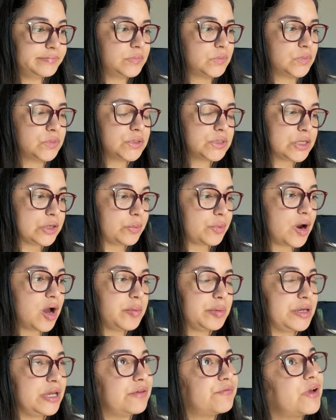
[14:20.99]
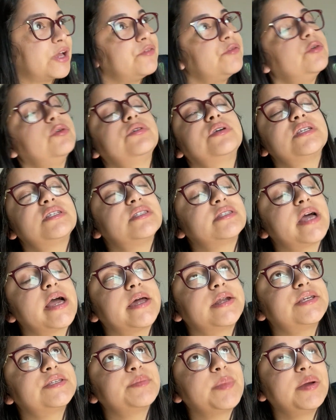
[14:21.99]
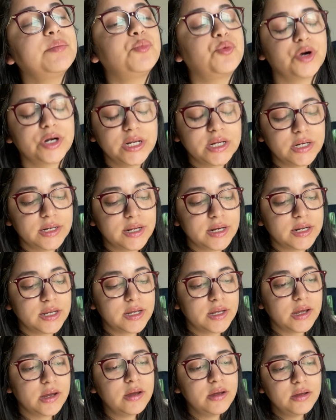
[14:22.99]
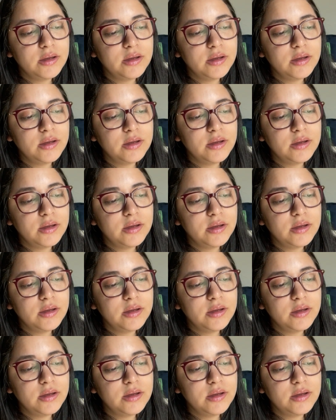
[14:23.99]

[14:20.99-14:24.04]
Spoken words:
So probably if I focus that as my morning knitting,